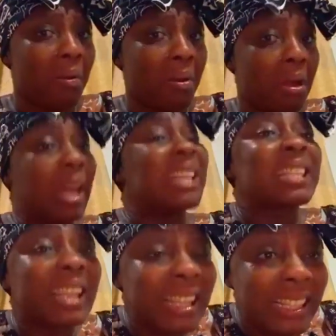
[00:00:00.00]

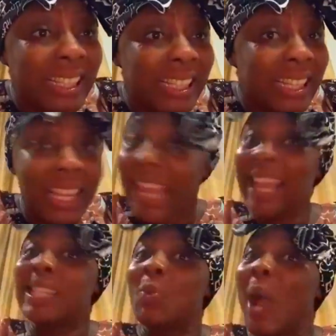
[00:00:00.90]
Listen, it
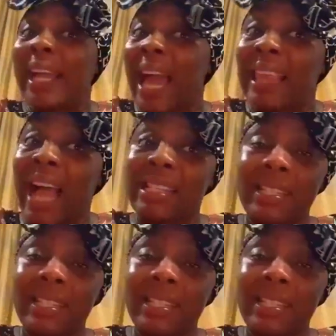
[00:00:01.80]
doesn't work like that.